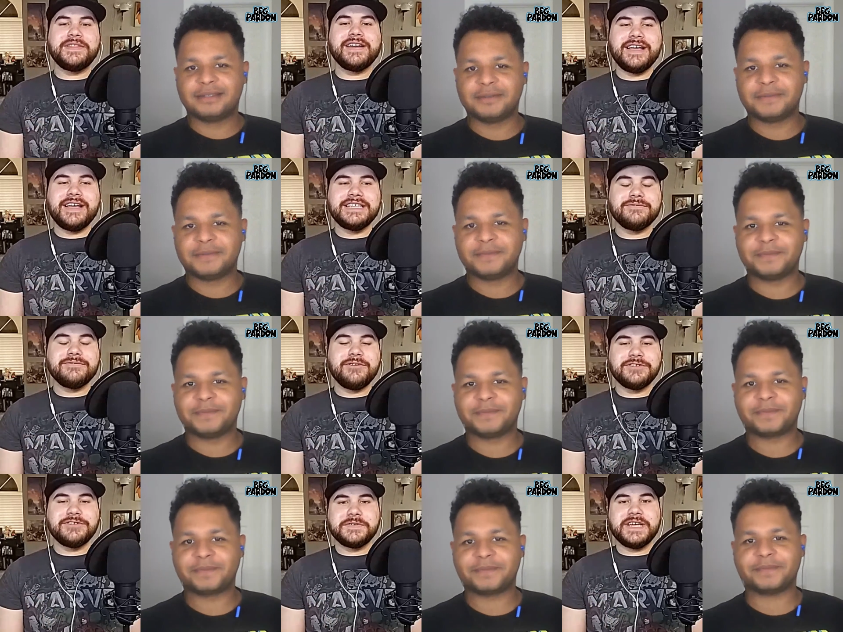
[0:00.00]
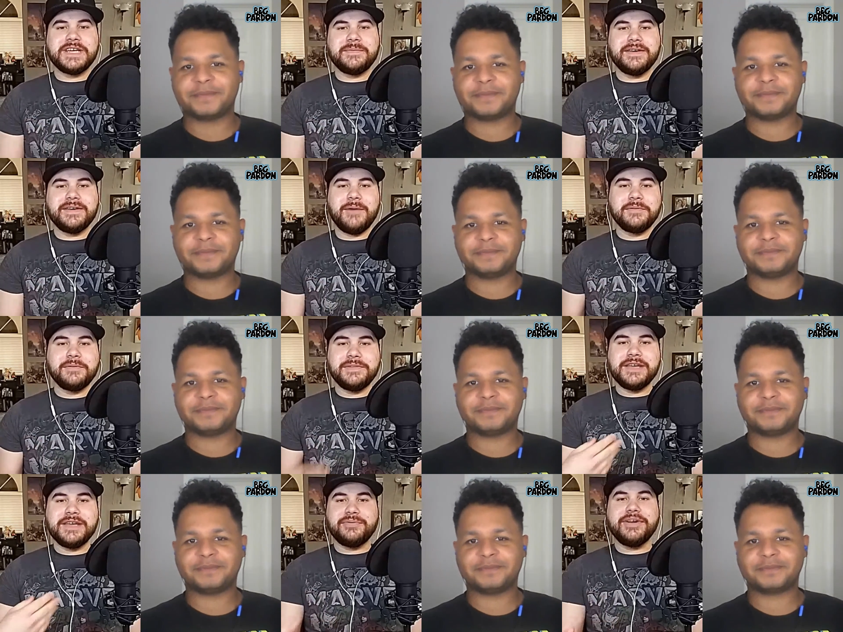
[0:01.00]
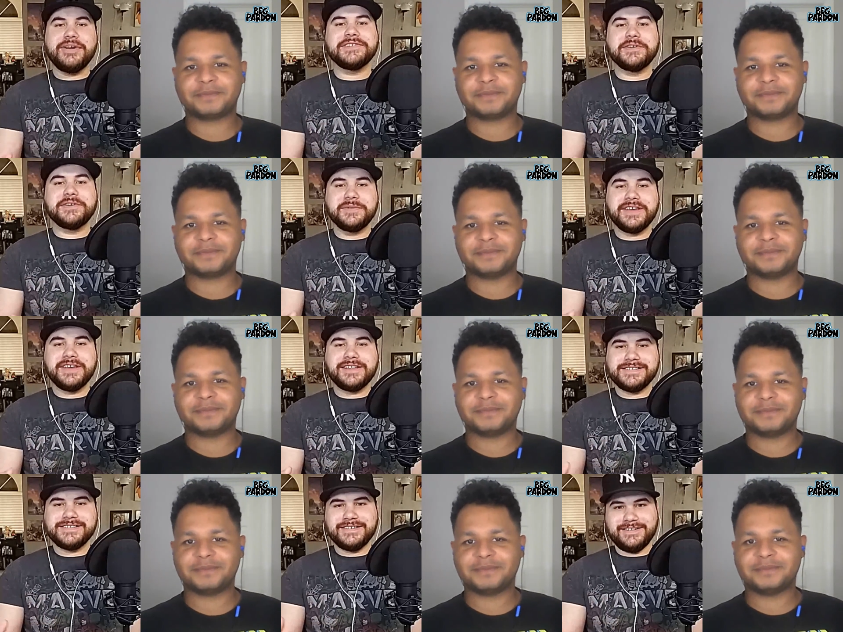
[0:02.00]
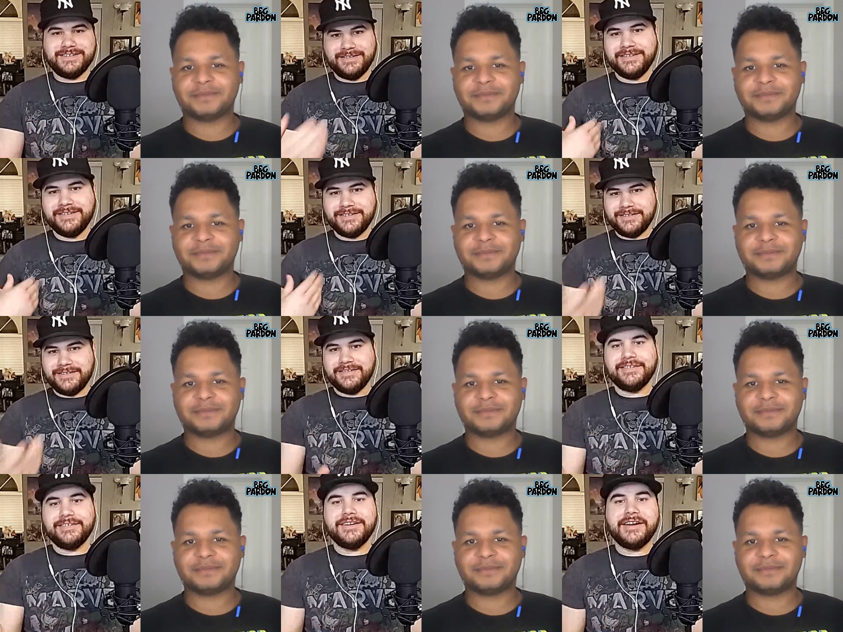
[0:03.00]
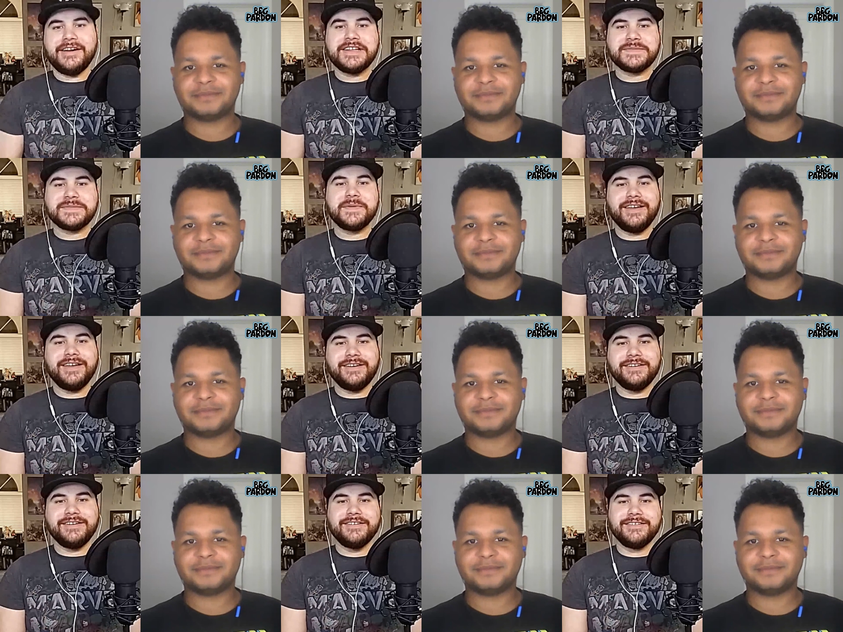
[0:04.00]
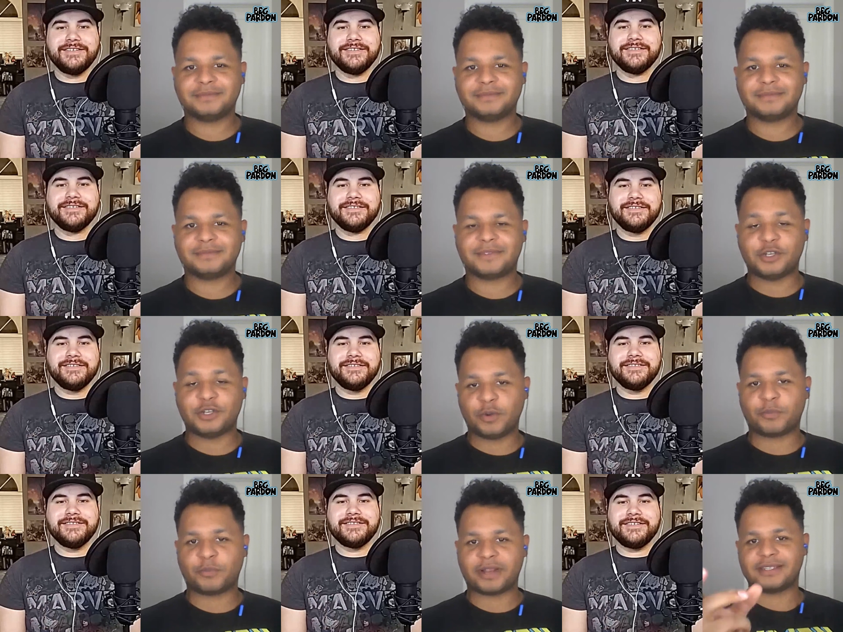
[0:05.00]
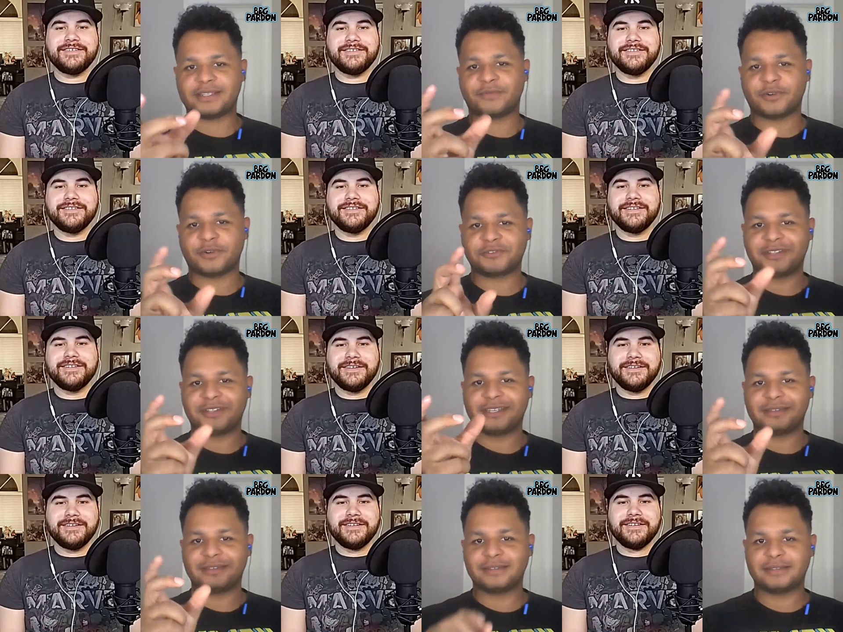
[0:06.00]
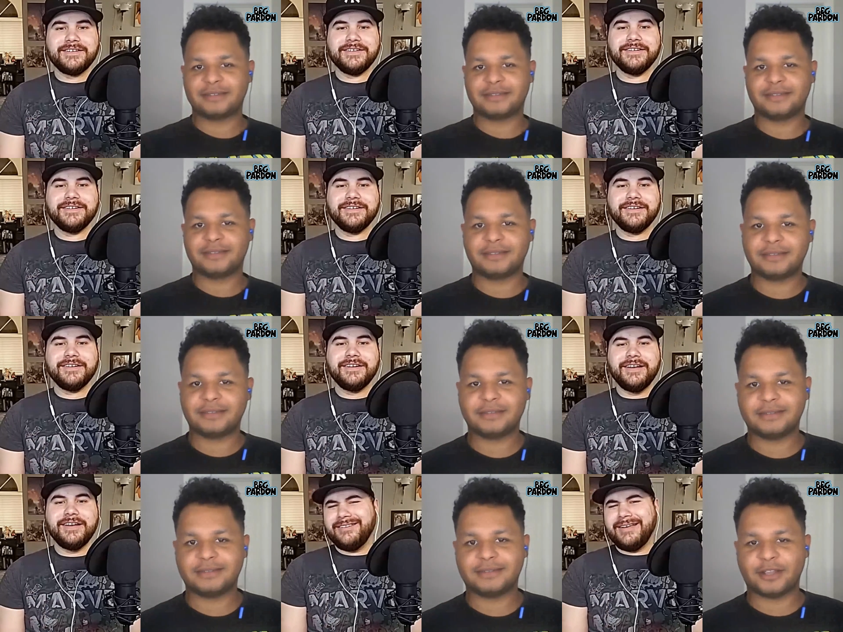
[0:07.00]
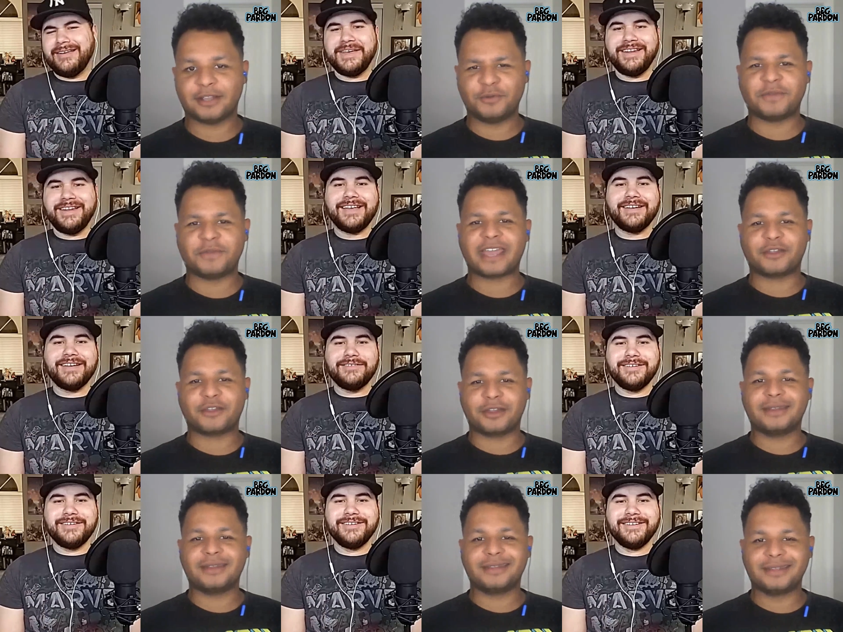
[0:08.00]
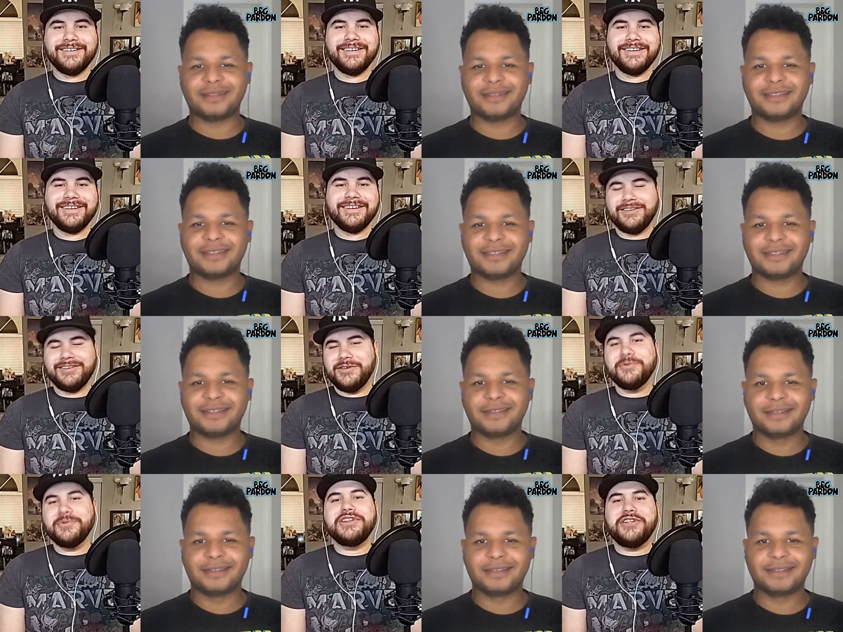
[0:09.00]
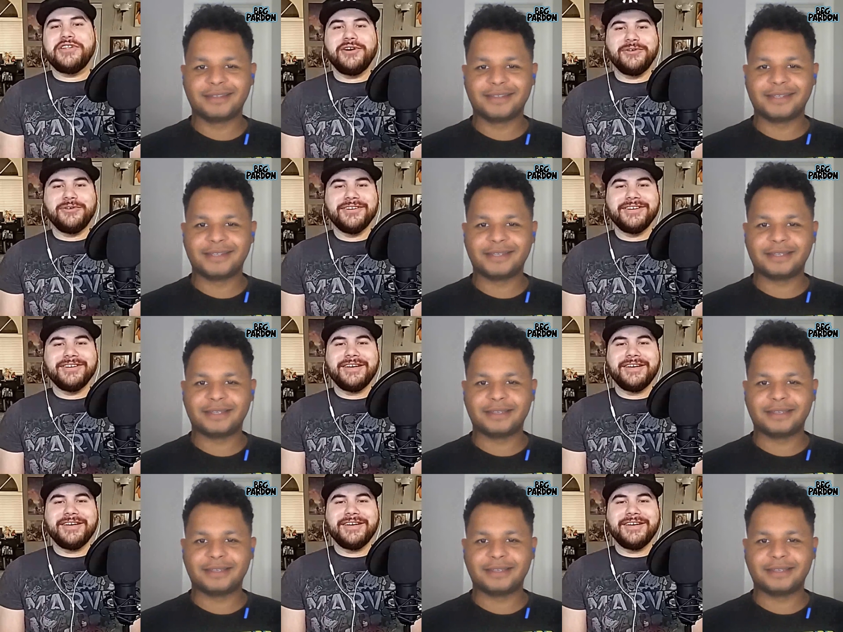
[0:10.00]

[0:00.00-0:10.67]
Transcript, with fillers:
Speaker 1: would have been like an antique roadshow type thing. I would have been the appraiser and been like, listen, a cut is mine.
Speaker 2: Could you appraise this virtually? I mean, are you I, that good?
Speaker 1: You wouldn't know